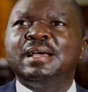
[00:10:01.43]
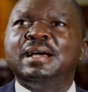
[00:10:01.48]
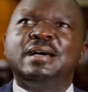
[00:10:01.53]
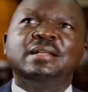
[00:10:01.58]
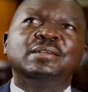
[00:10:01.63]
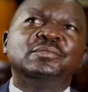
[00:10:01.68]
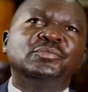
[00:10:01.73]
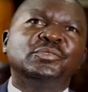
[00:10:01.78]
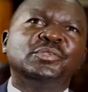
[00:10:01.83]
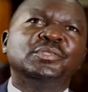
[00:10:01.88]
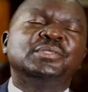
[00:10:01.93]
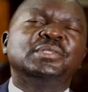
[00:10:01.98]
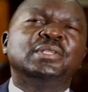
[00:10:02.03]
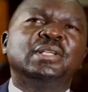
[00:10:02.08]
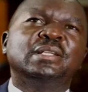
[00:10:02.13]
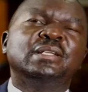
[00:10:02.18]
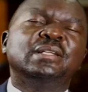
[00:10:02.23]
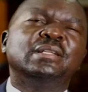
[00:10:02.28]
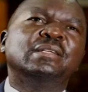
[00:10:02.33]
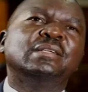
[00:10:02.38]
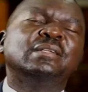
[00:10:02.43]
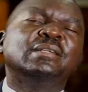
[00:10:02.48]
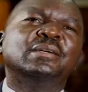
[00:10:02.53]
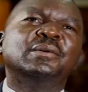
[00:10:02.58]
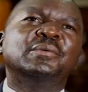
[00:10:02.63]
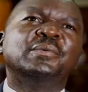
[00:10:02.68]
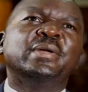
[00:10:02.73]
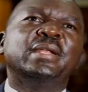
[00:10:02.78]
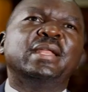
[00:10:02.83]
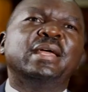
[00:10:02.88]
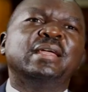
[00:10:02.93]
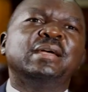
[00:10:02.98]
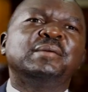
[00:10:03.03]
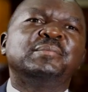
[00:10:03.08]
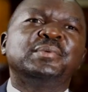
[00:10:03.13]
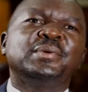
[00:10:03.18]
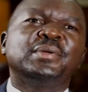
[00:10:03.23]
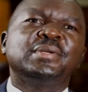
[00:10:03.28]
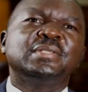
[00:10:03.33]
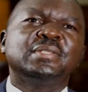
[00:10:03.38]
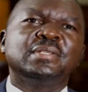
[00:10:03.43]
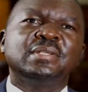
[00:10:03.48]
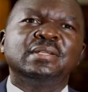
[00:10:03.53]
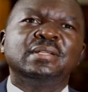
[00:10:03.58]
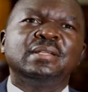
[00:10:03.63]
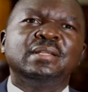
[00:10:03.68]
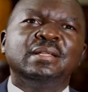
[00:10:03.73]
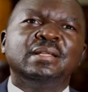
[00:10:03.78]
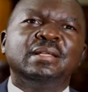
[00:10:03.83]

Unfortunately, when I approached